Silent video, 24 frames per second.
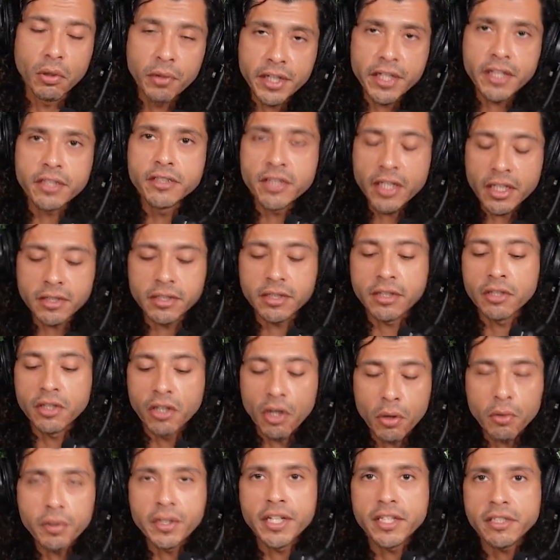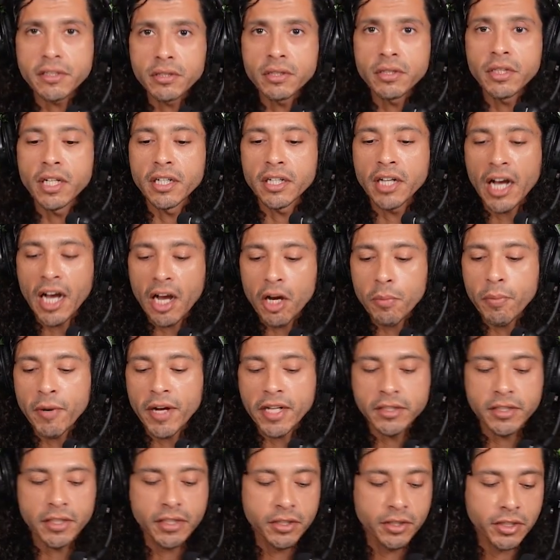Go get adjusted. Go get a
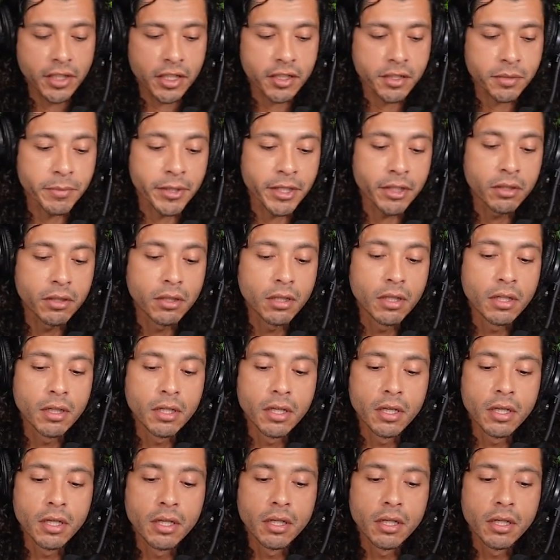chiropractic adjustment.